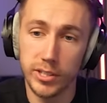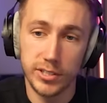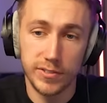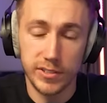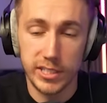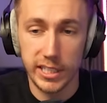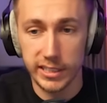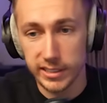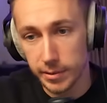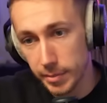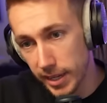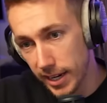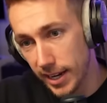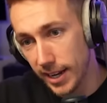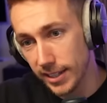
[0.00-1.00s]
this for 60
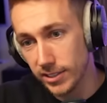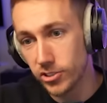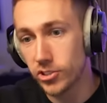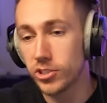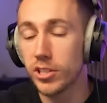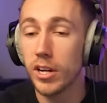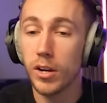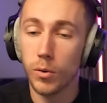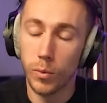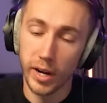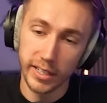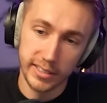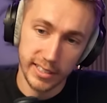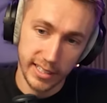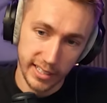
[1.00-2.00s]
minutes.
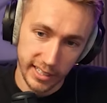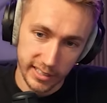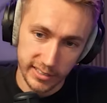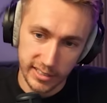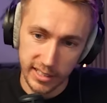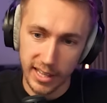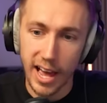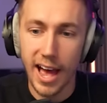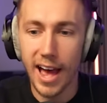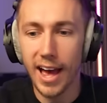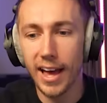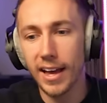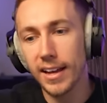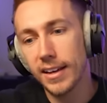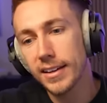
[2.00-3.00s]
Wait till it gets to
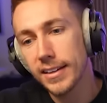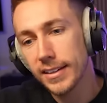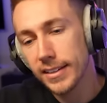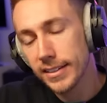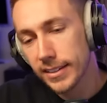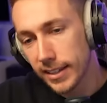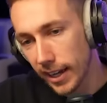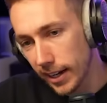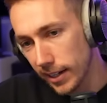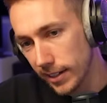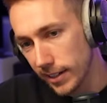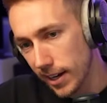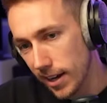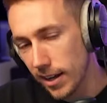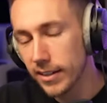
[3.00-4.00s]
that. Get it
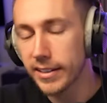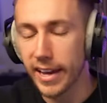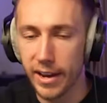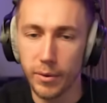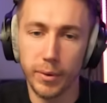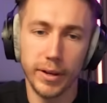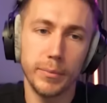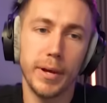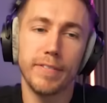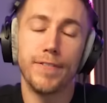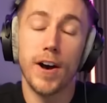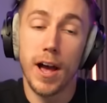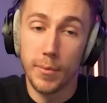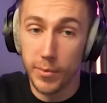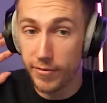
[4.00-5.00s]
down. Okay, we're
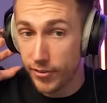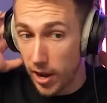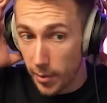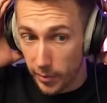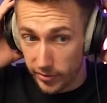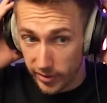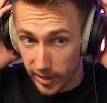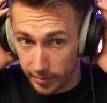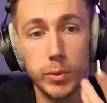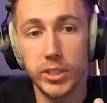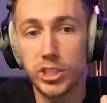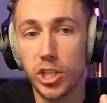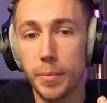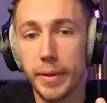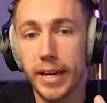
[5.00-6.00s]
fine. We're fine. We're fine. We
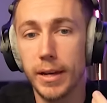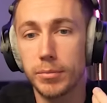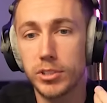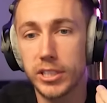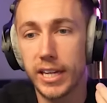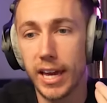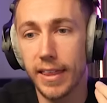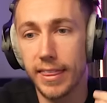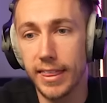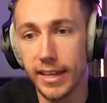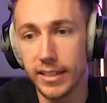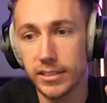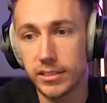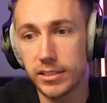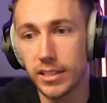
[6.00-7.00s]
should be able to get
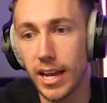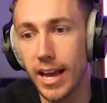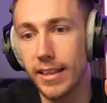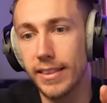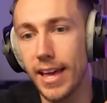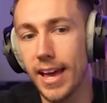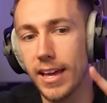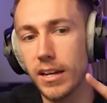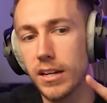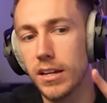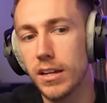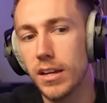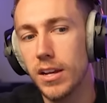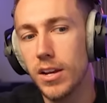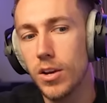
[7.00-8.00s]
this and then
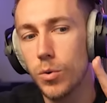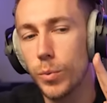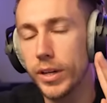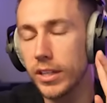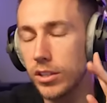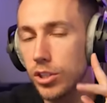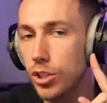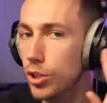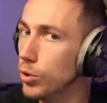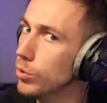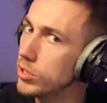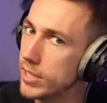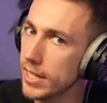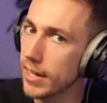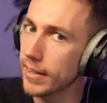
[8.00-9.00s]
we can
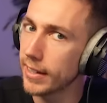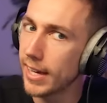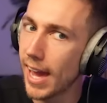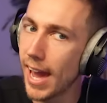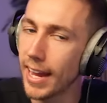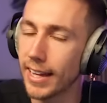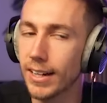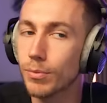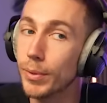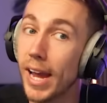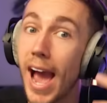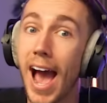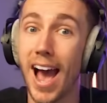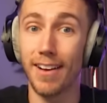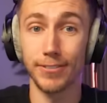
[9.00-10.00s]
use the other keg, and if we
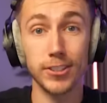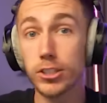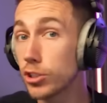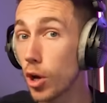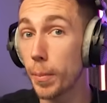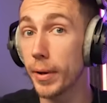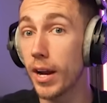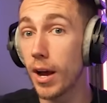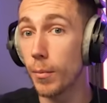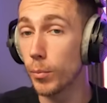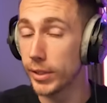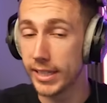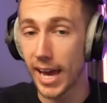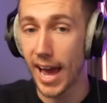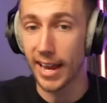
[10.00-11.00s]
have to top it up, we
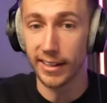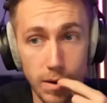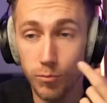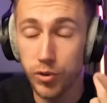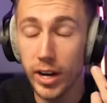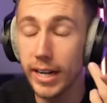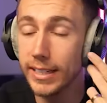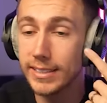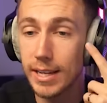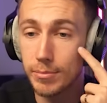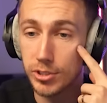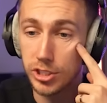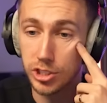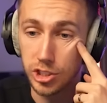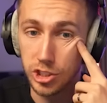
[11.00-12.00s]
can. I'm really
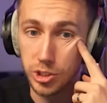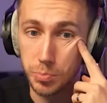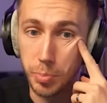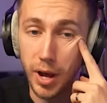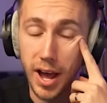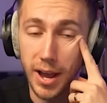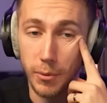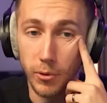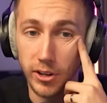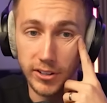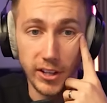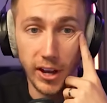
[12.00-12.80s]
tempted to just buy one,